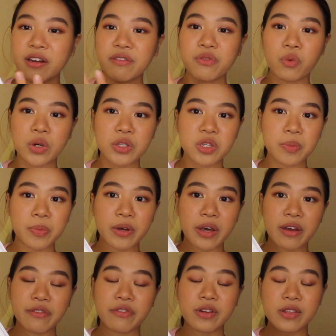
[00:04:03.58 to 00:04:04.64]
of want to put
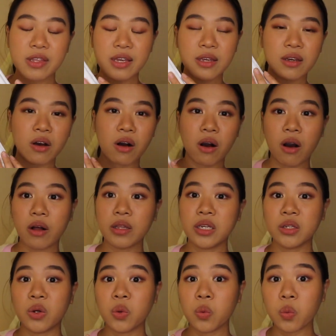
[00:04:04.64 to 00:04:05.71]
everything all
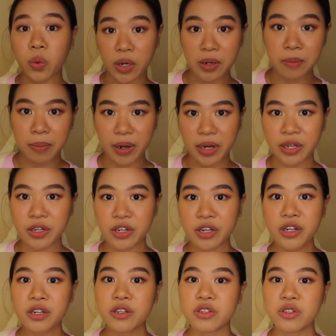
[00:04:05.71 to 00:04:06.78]
in one
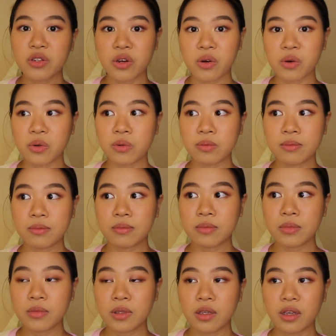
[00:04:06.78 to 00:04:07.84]
binder, so
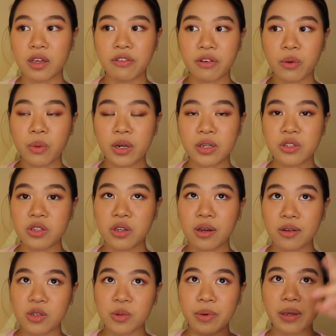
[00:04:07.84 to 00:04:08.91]
if I wanted to
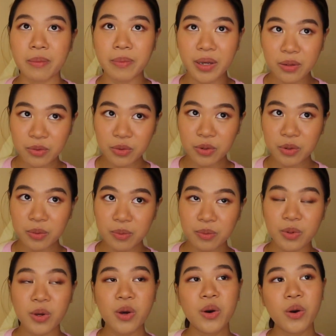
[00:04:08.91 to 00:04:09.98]
go to my
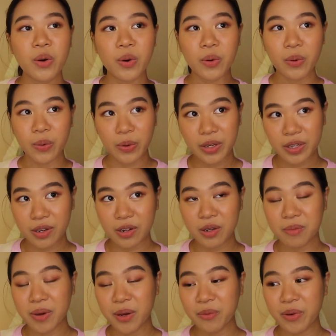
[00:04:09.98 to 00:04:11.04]
bedroom or here
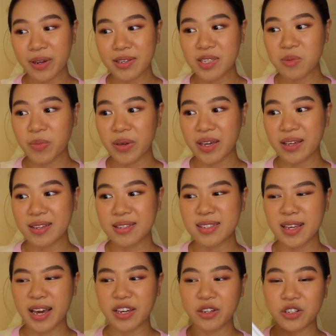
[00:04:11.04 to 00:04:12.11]
in my workspace,
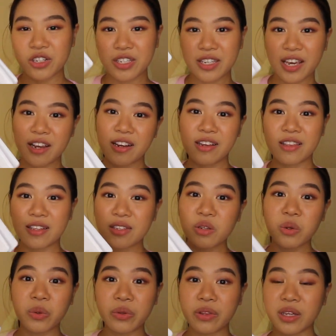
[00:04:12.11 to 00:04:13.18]
I could just carry this
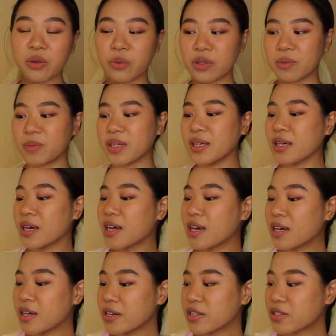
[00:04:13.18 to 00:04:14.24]
whole thing with me.
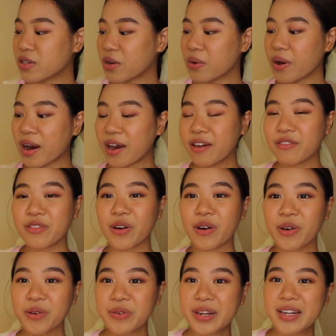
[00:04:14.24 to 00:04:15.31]
So I've
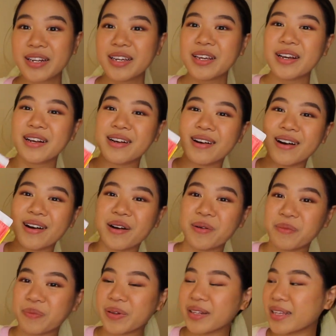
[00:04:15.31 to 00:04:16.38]
already
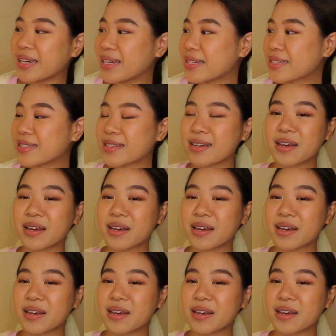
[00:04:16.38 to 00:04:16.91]
placed